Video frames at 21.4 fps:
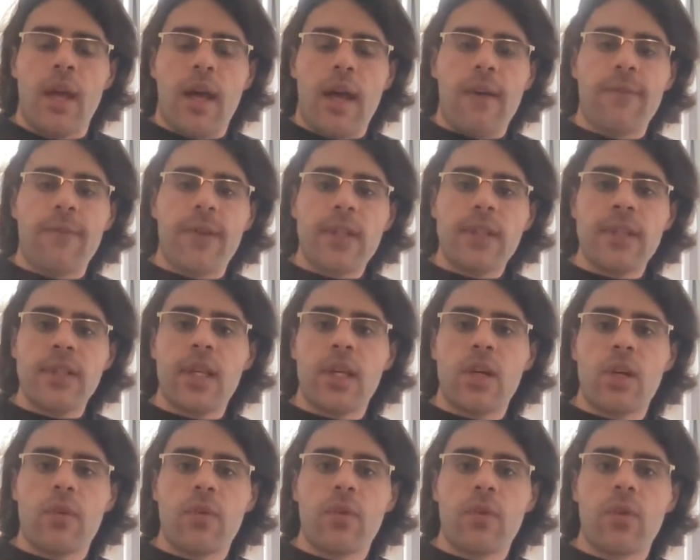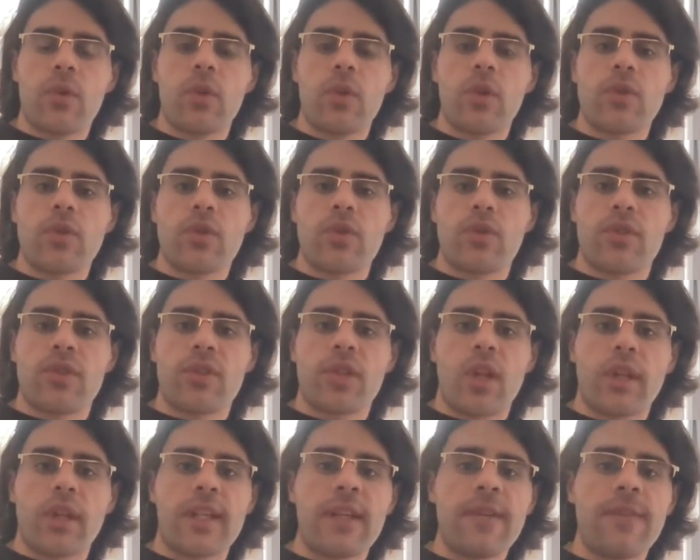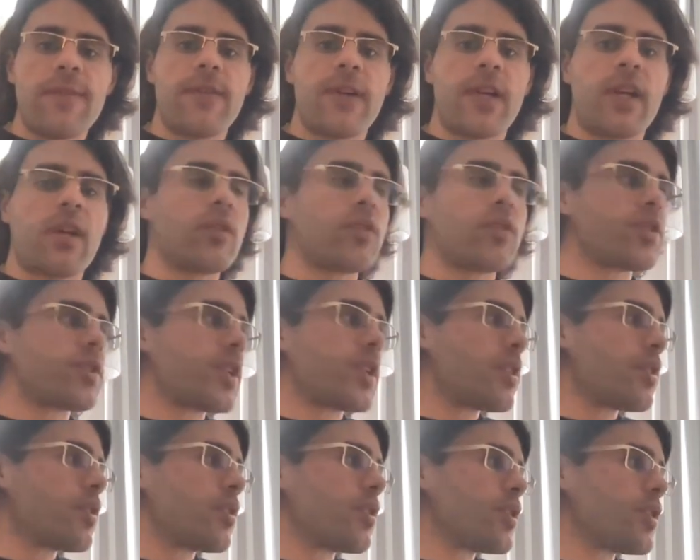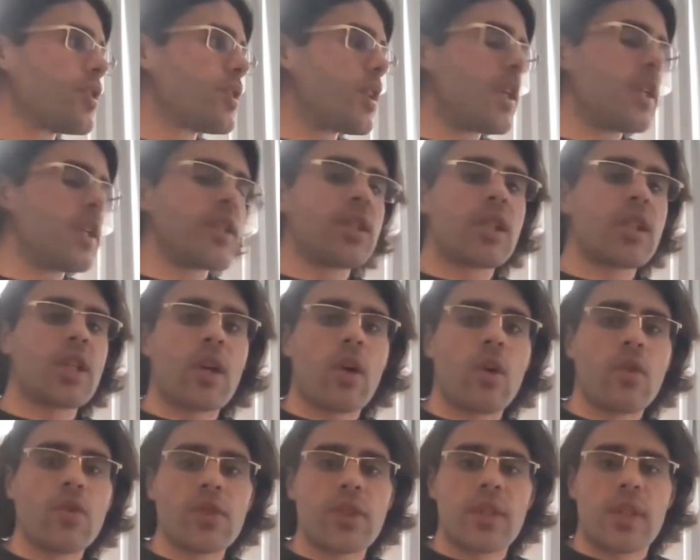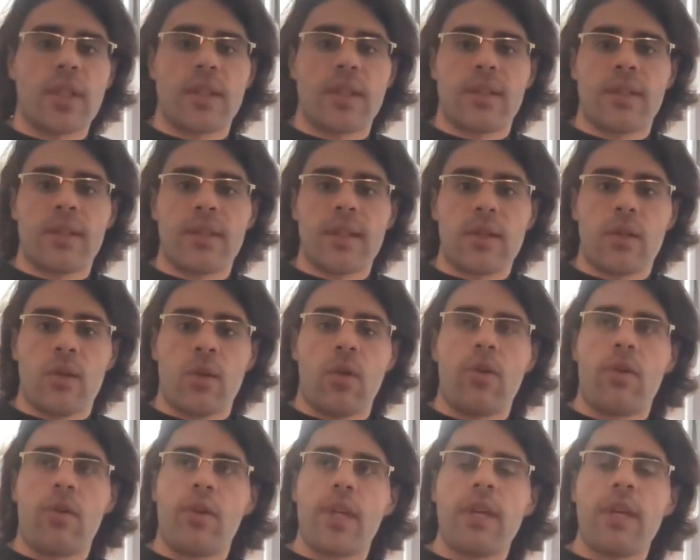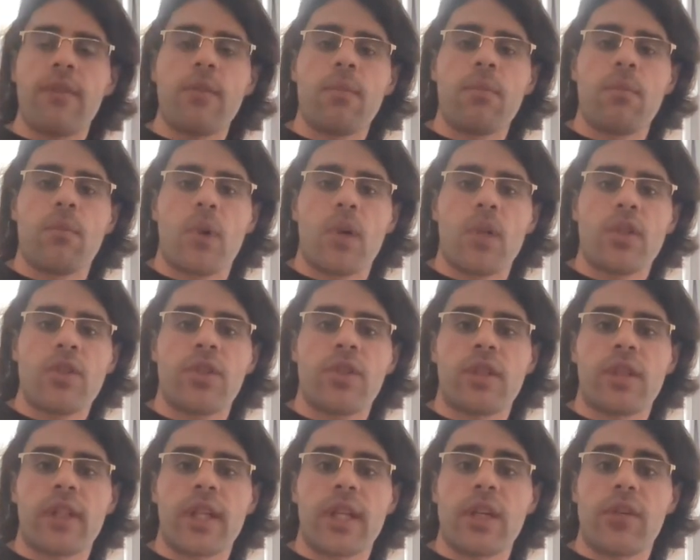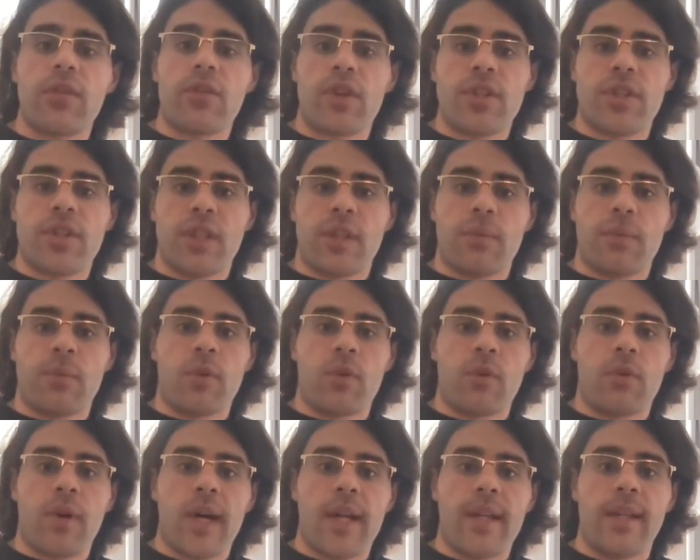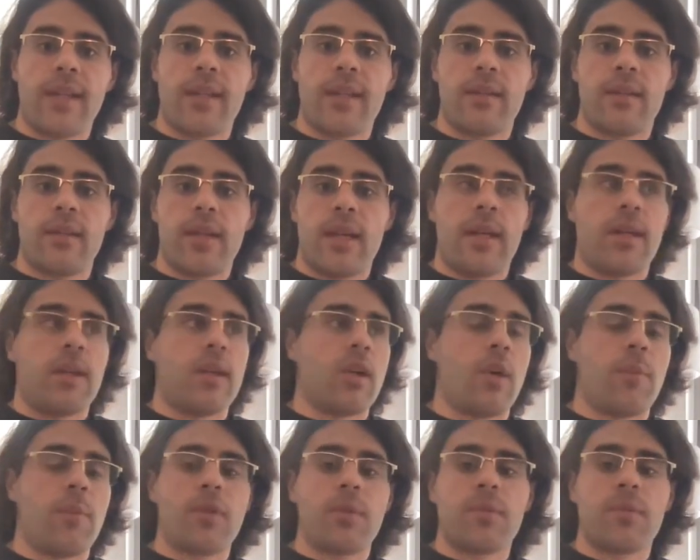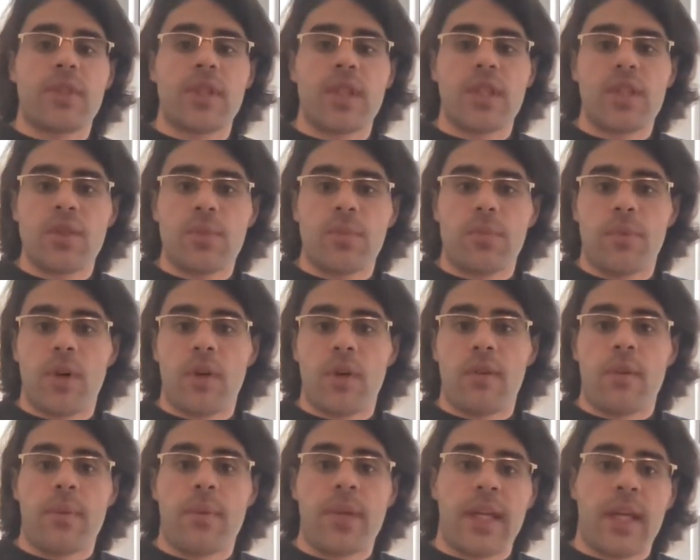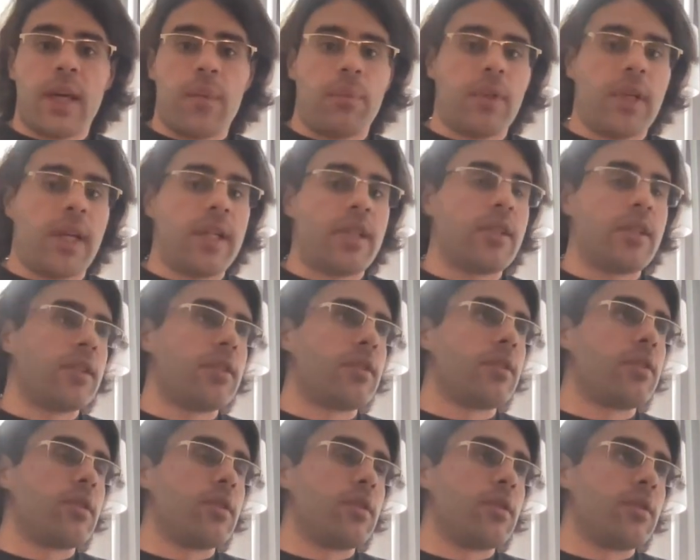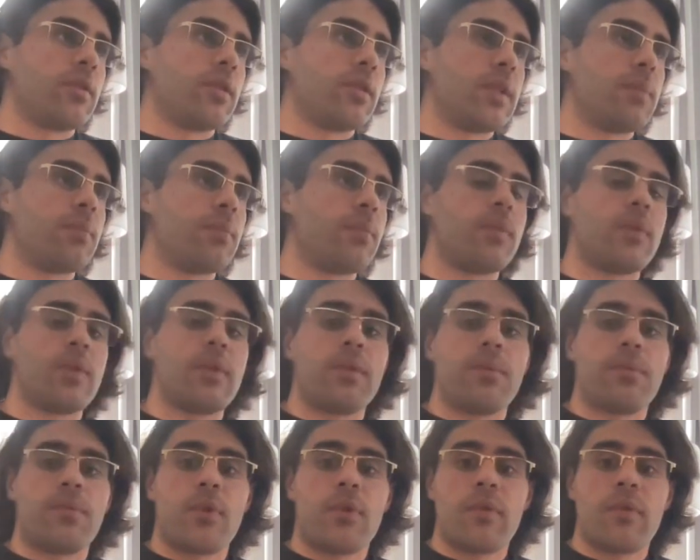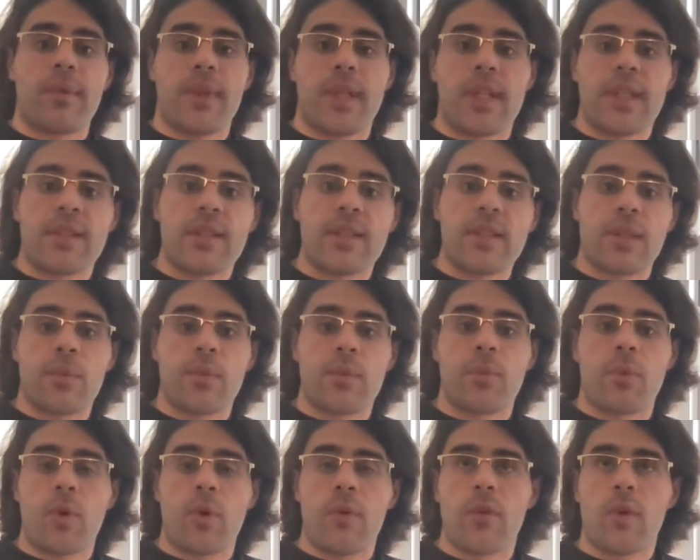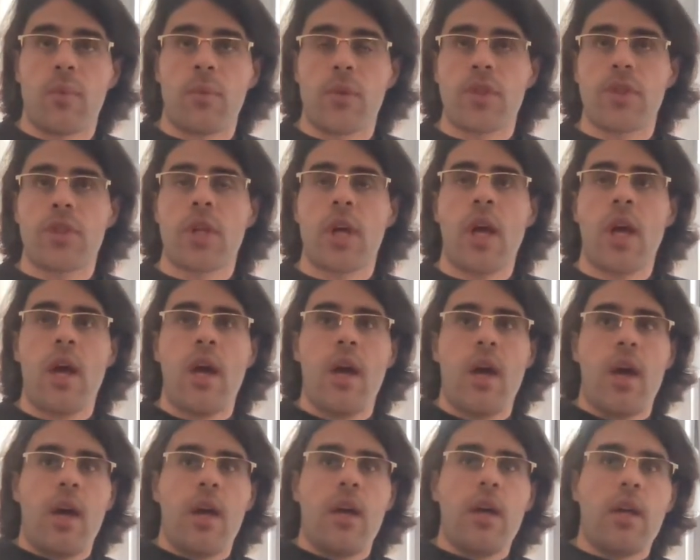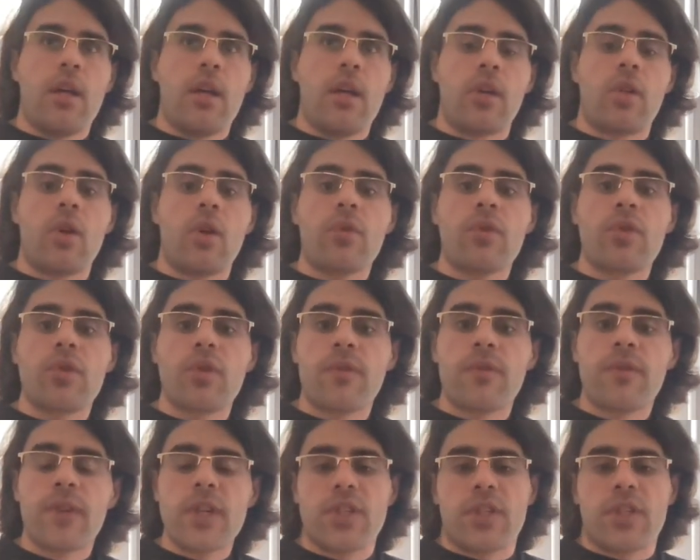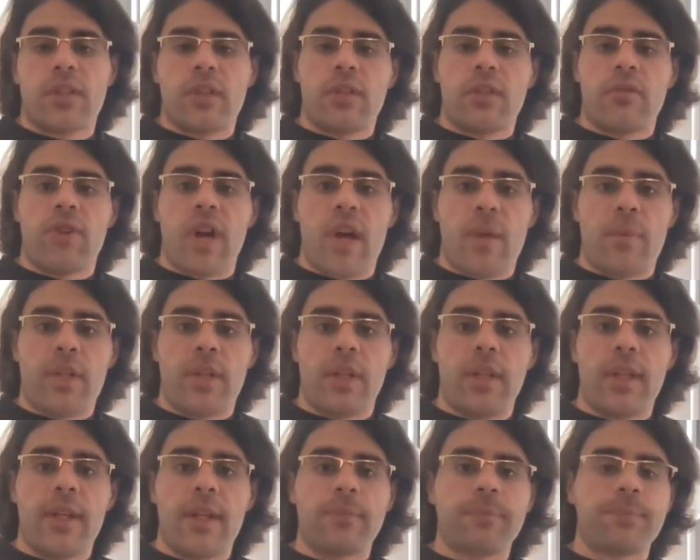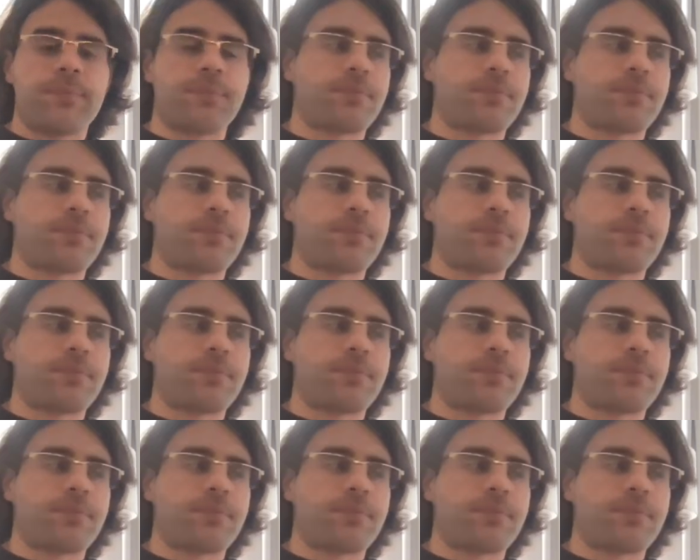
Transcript: A fast takeoff could also result if recalcitrance is constant or even moderately increasing, provided the optimization power being applied to improving the system's performance grows sufficiently rapidly.